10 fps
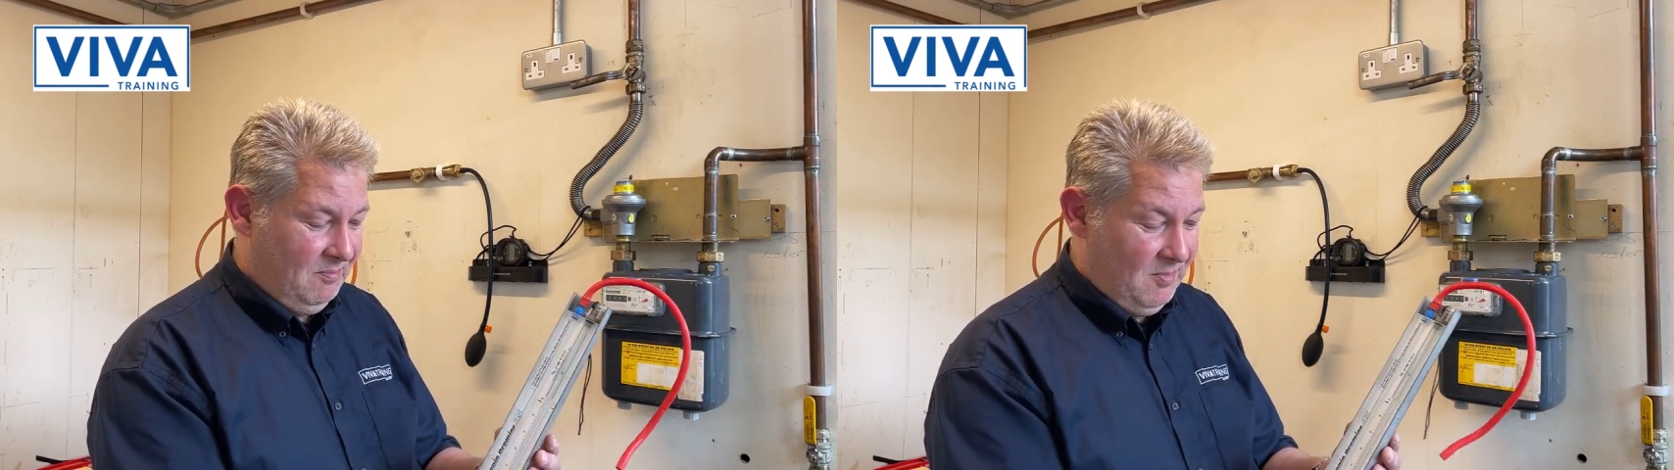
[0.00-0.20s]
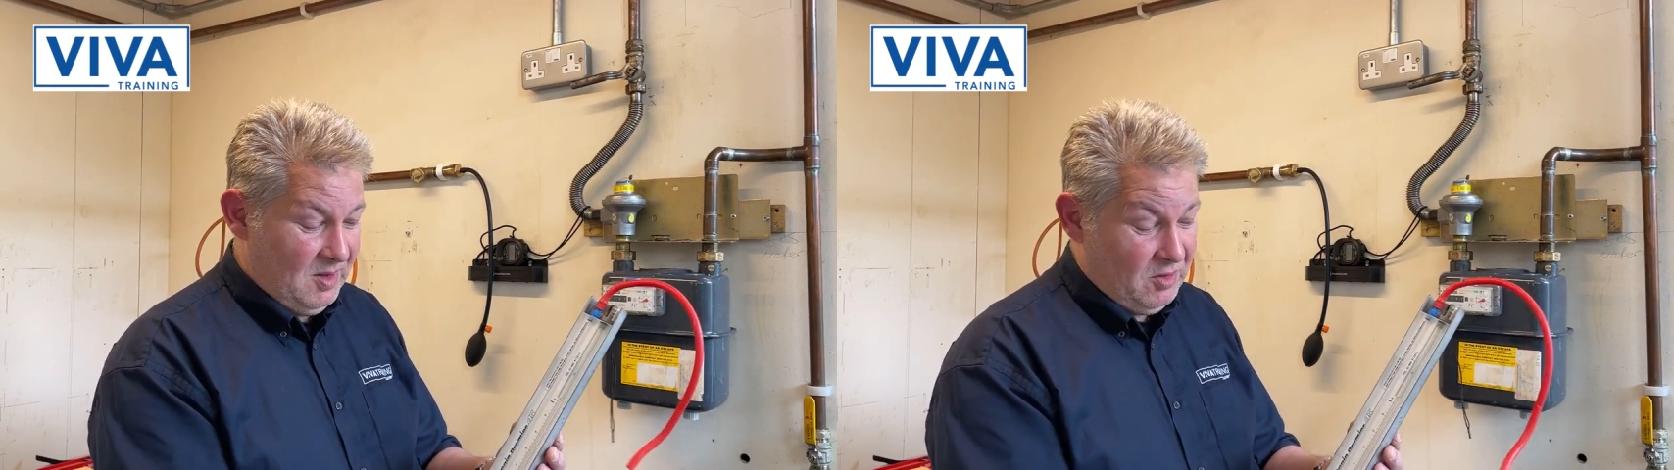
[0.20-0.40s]

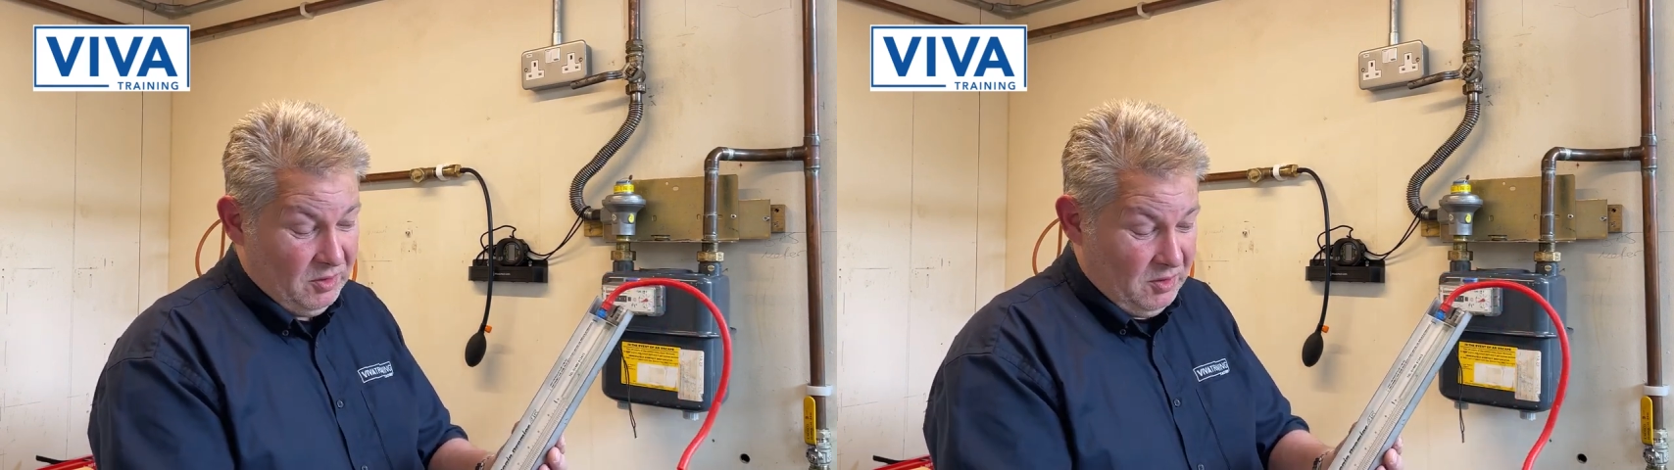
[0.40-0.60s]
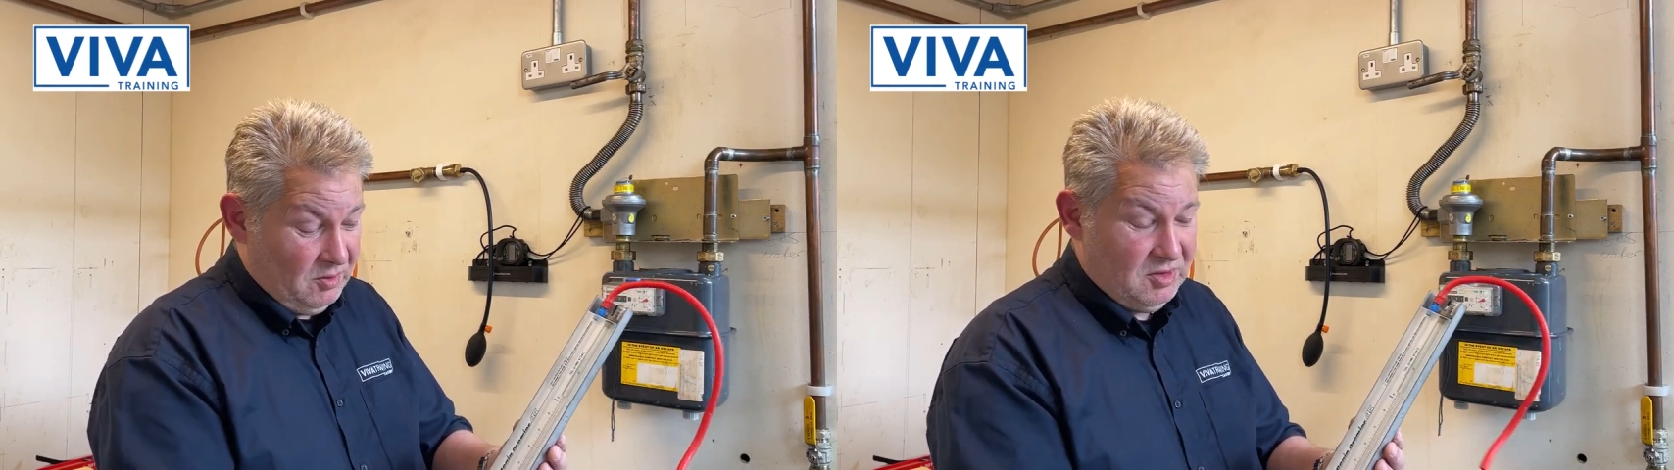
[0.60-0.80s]
You could
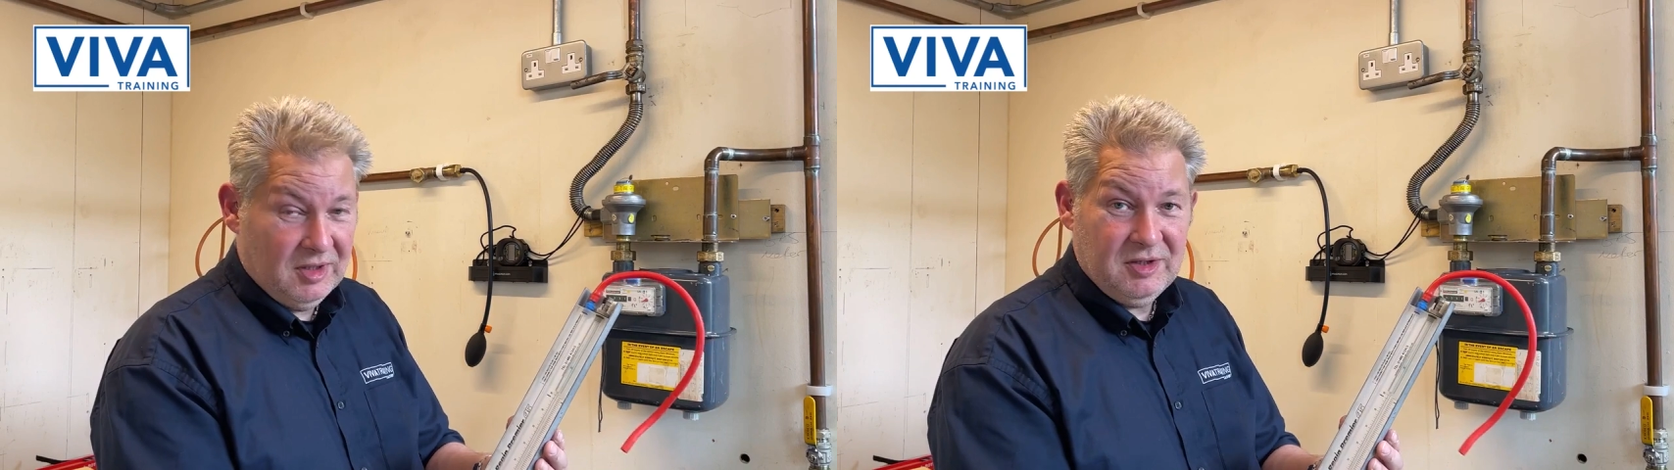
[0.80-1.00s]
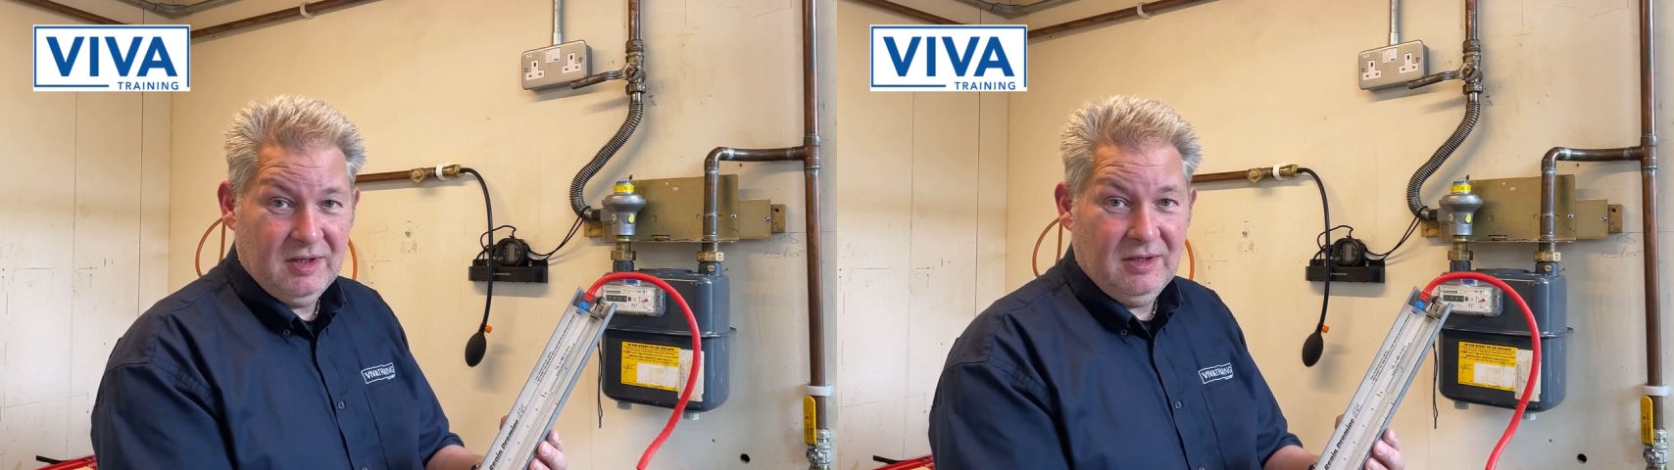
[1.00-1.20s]
use
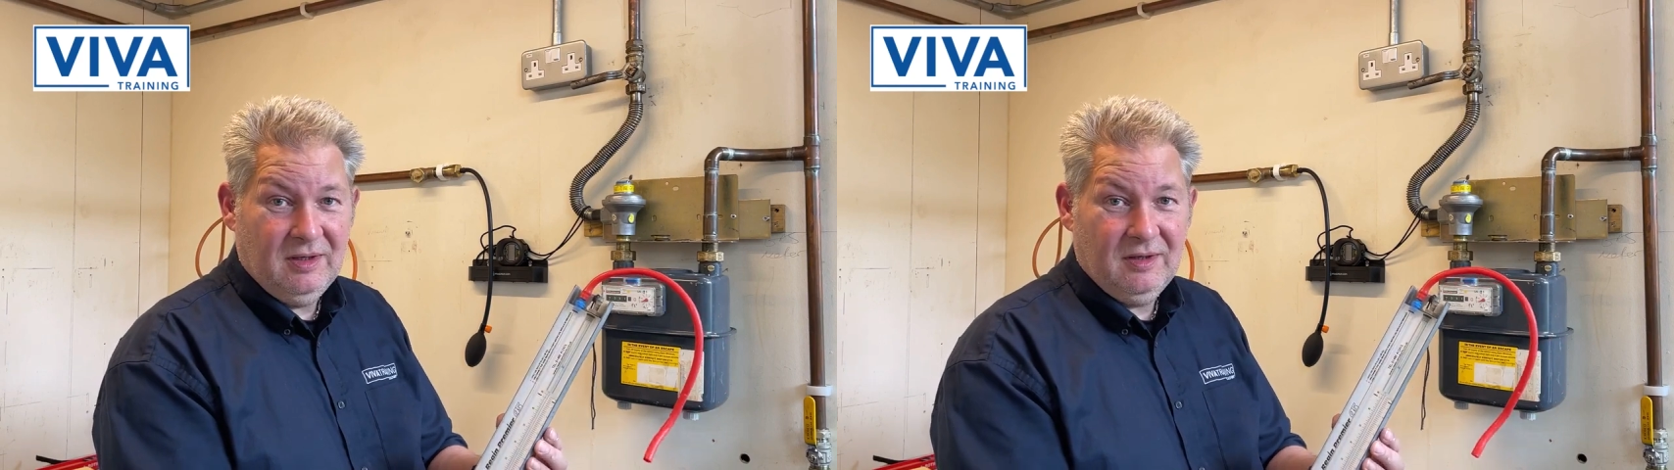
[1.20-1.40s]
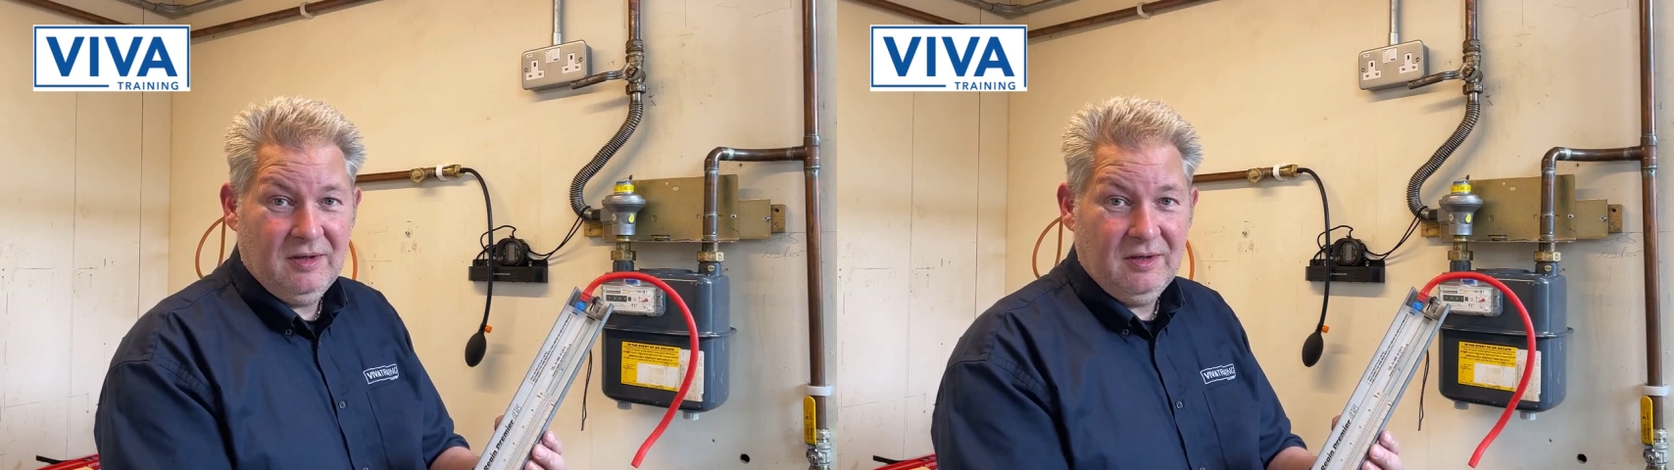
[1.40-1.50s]
digital,